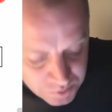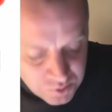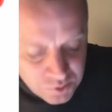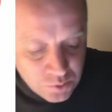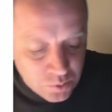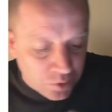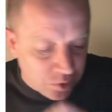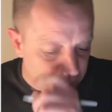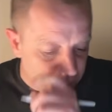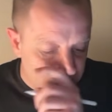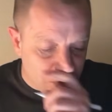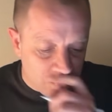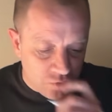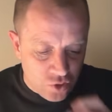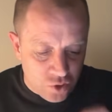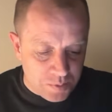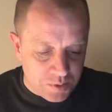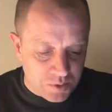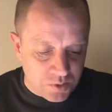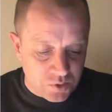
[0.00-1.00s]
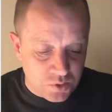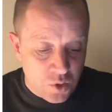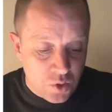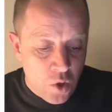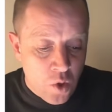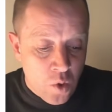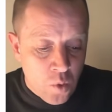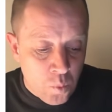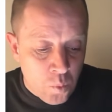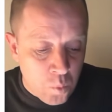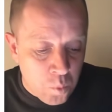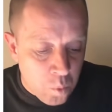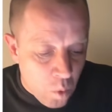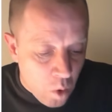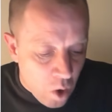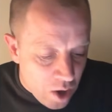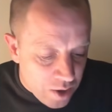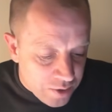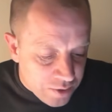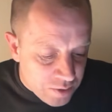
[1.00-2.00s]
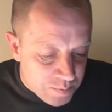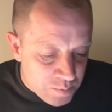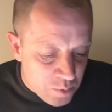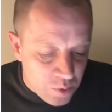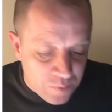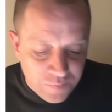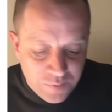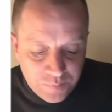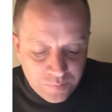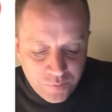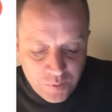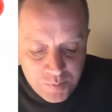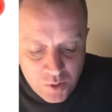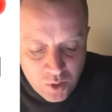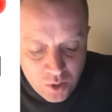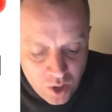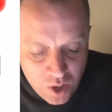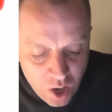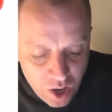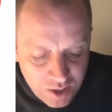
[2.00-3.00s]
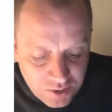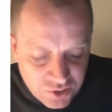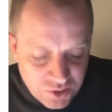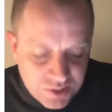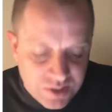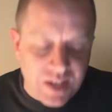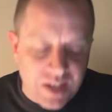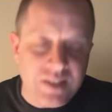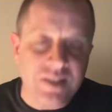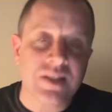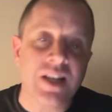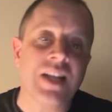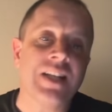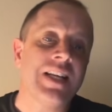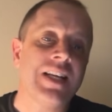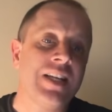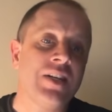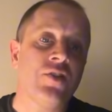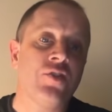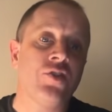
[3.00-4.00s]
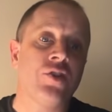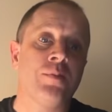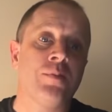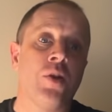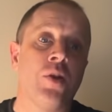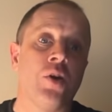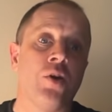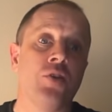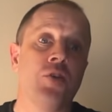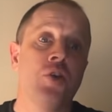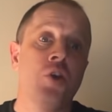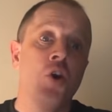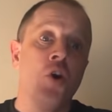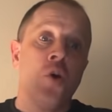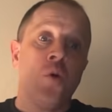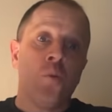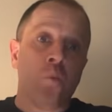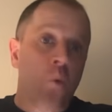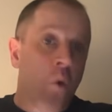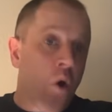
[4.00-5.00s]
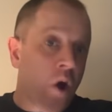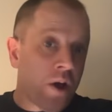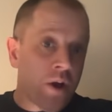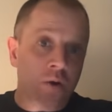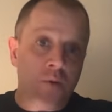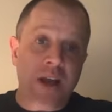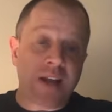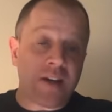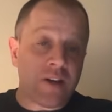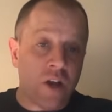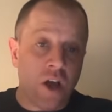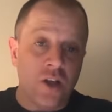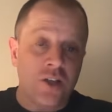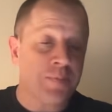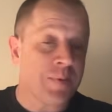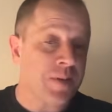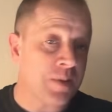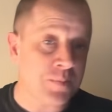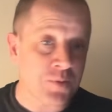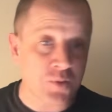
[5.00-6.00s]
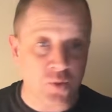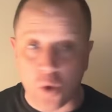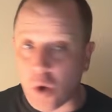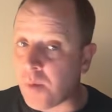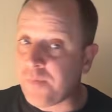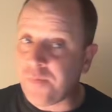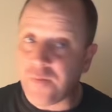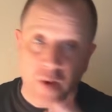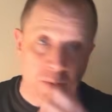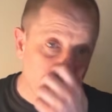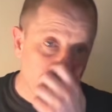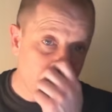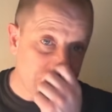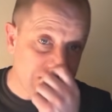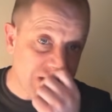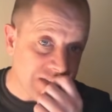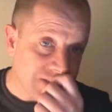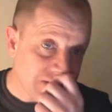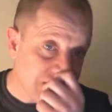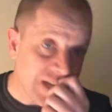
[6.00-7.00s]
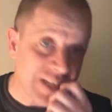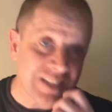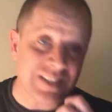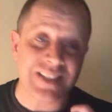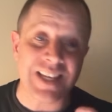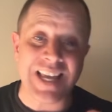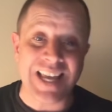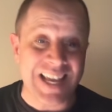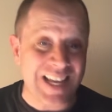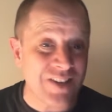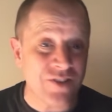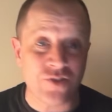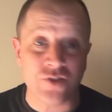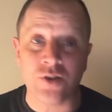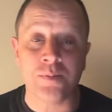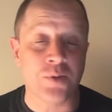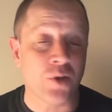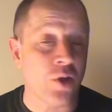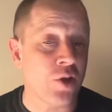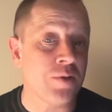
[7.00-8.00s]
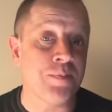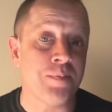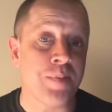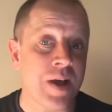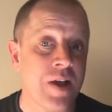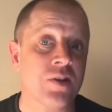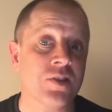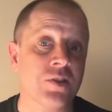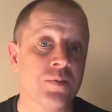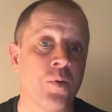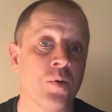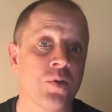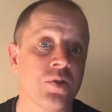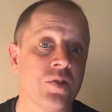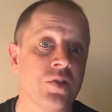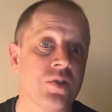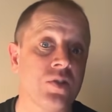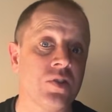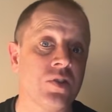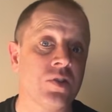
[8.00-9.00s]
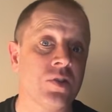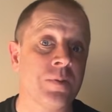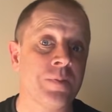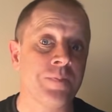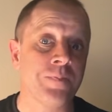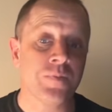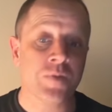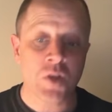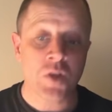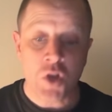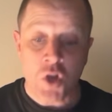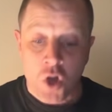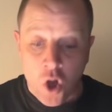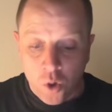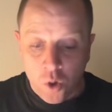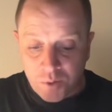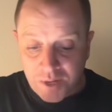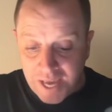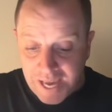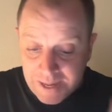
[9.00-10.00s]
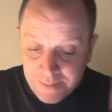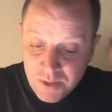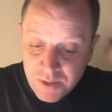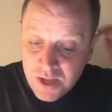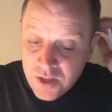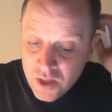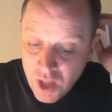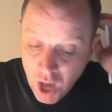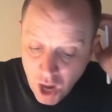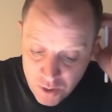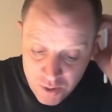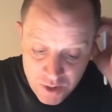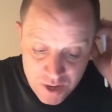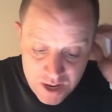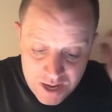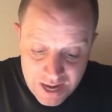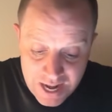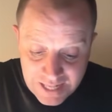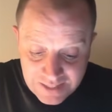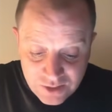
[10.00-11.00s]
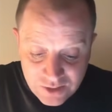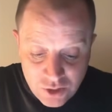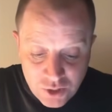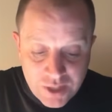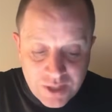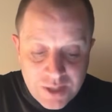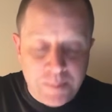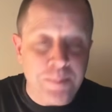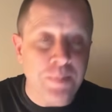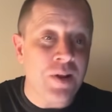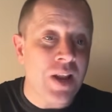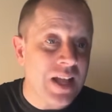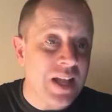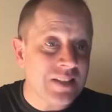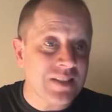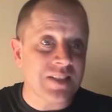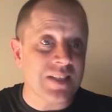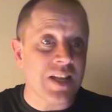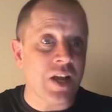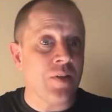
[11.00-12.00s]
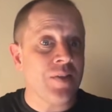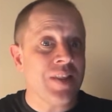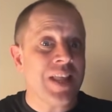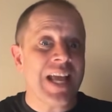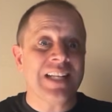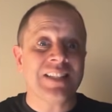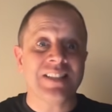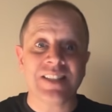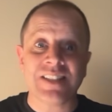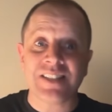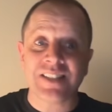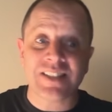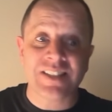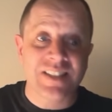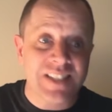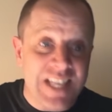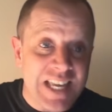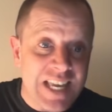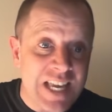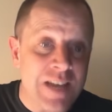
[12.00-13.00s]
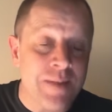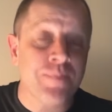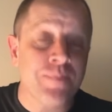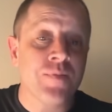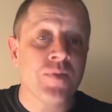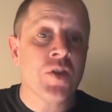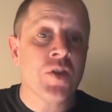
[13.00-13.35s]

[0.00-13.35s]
occurs in humans. Water moving from your large intestine into your blood. Water right now is being absorbed from your intestines into your blood by osmosis. Okay, now let's look at a plant cell. It's the same